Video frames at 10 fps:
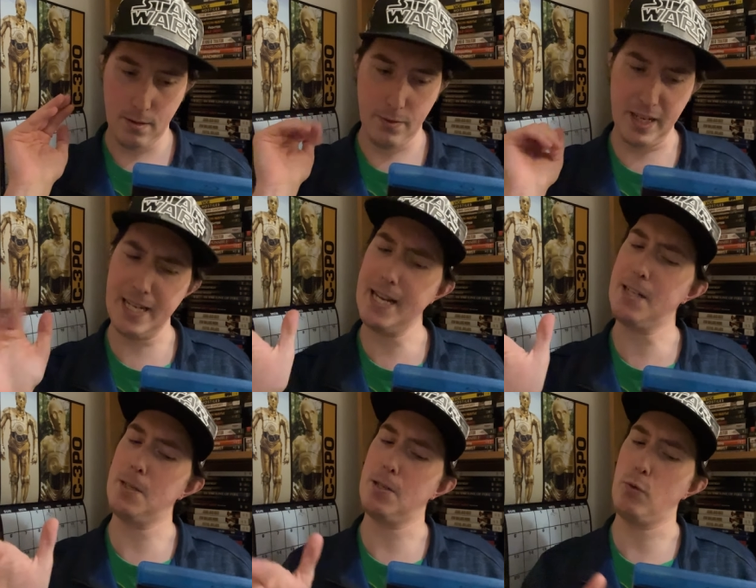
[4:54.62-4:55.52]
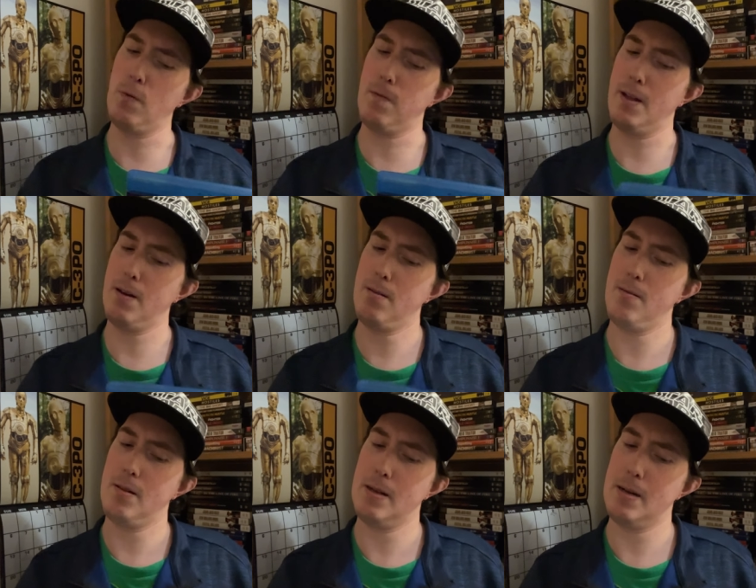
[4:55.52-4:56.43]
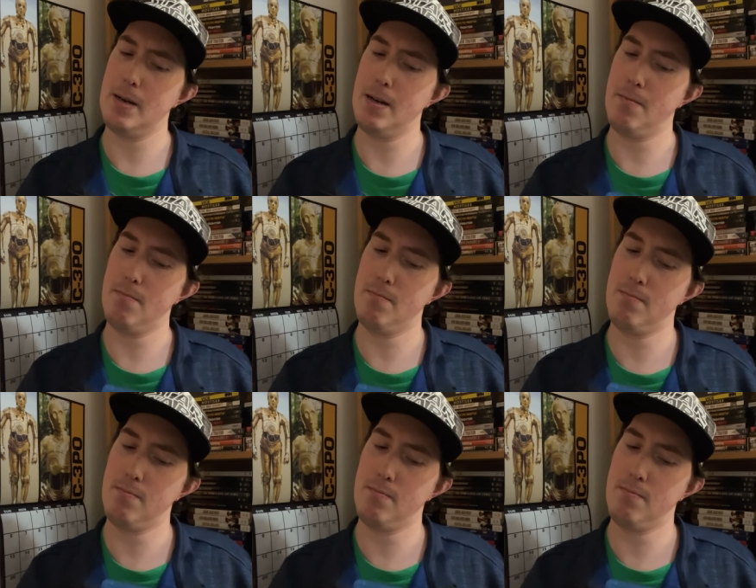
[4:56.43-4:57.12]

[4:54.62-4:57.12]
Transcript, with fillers: the Dietzes move in. Um,